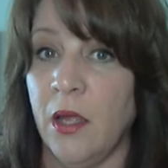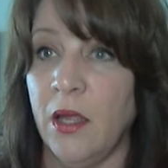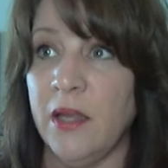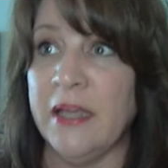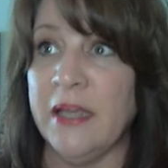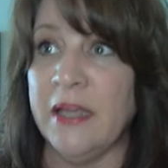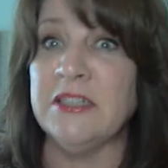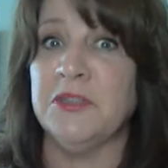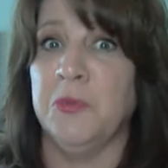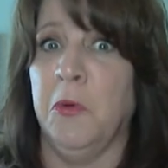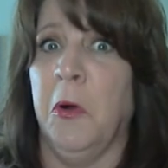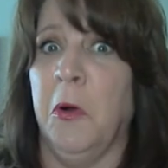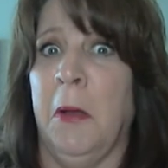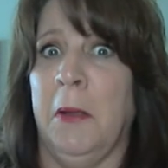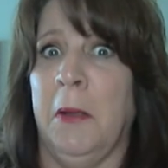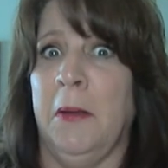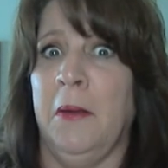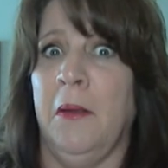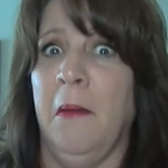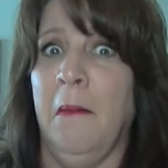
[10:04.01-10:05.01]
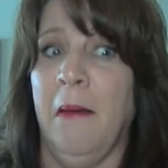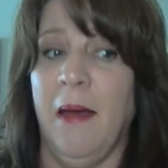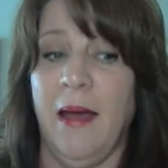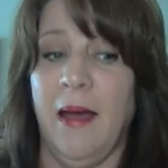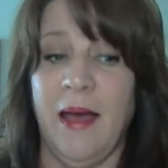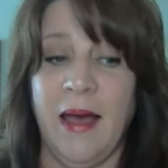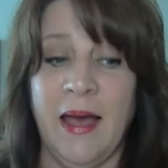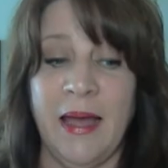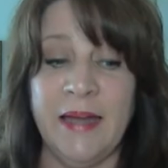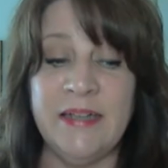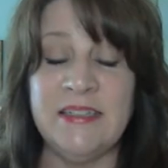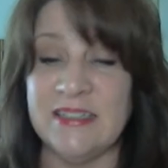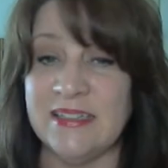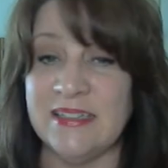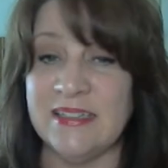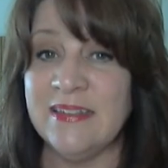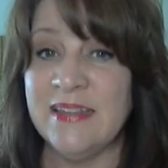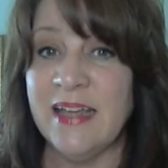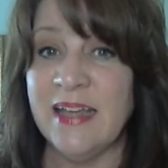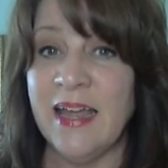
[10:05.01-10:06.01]
Guess what? I
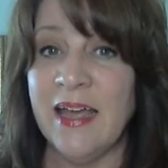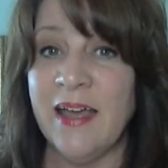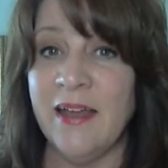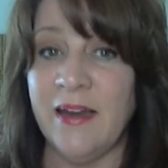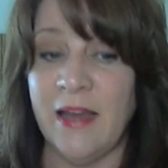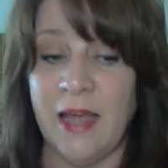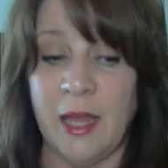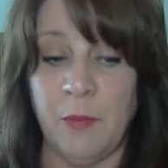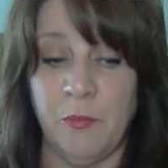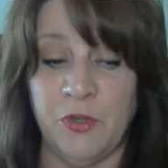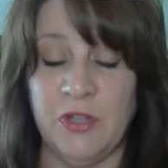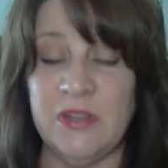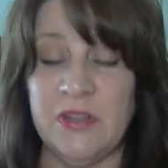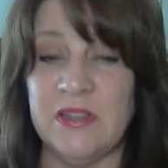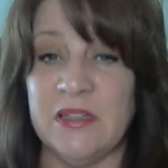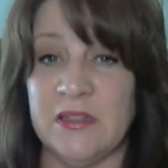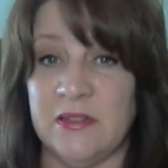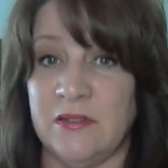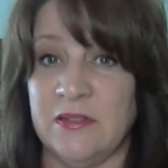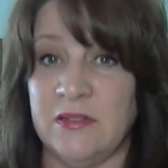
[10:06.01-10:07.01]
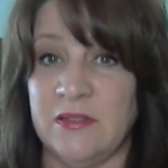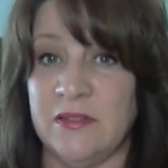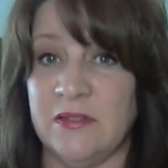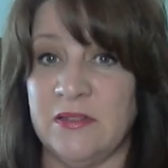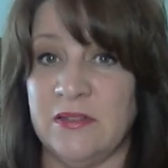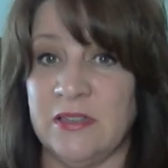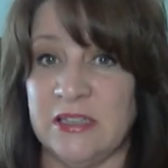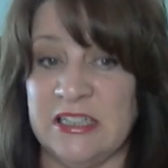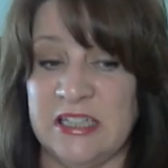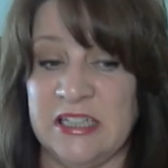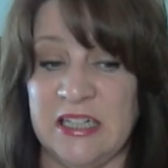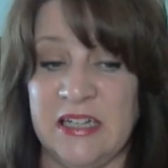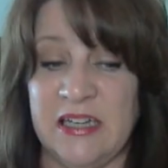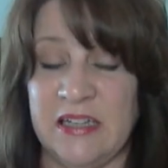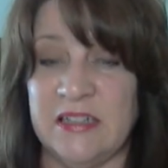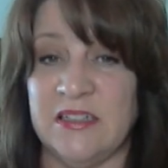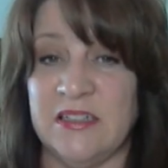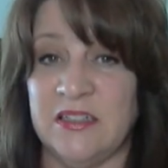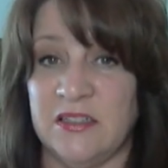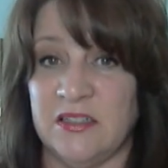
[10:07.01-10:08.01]
did that. I put the tick
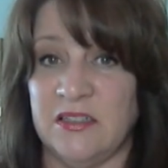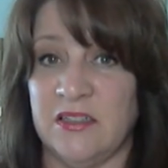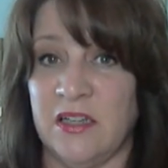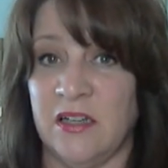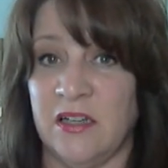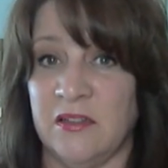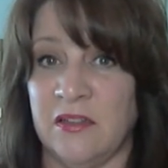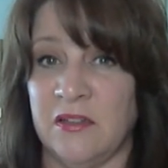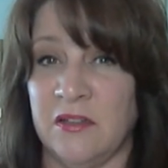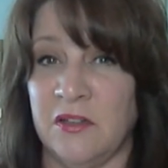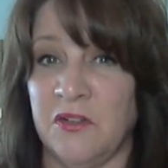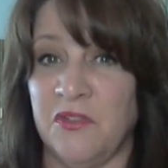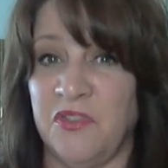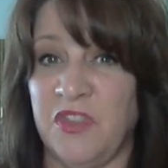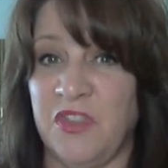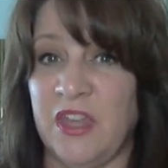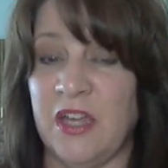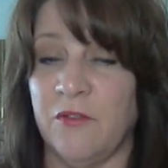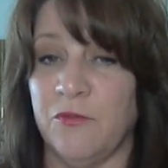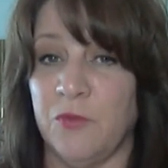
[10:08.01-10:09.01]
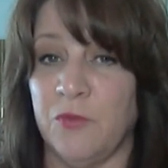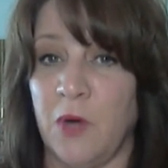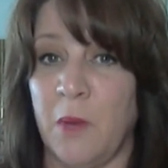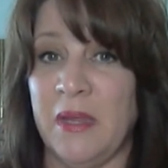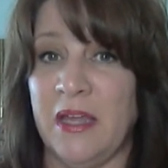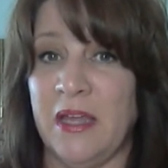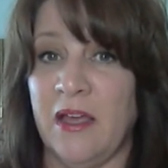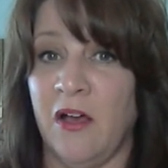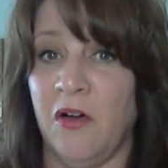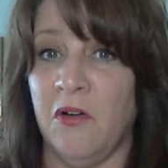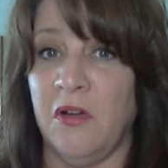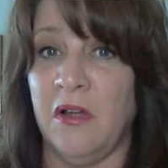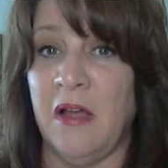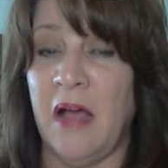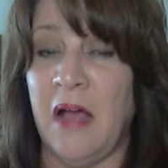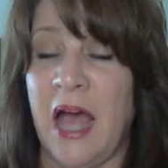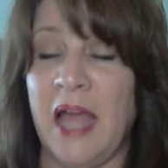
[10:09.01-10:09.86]
into a little thing of rubbing alcohol.